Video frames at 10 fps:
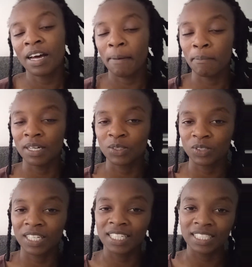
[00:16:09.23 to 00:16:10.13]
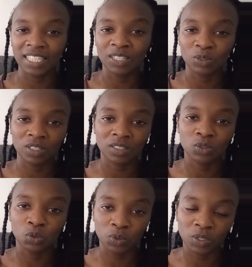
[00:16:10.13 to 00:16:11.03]
but today i decided to just
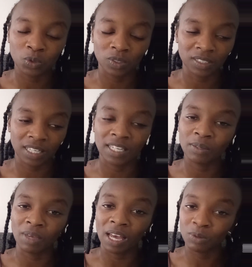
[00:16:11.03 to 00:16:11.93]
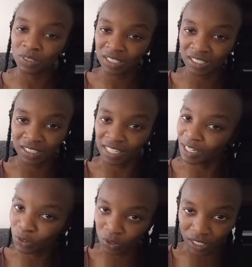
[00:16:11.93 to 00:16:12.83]
do it because anyway i was trying
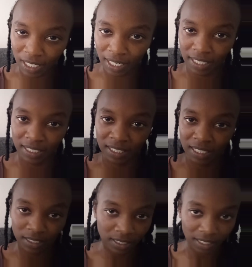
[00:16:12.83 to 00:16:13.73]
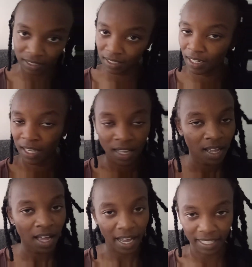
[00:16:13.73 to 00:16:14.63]
to declutter things that
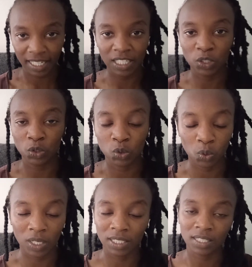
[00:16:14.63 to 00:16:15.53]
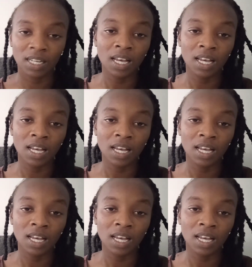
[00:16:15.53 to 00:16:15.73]
i really don't want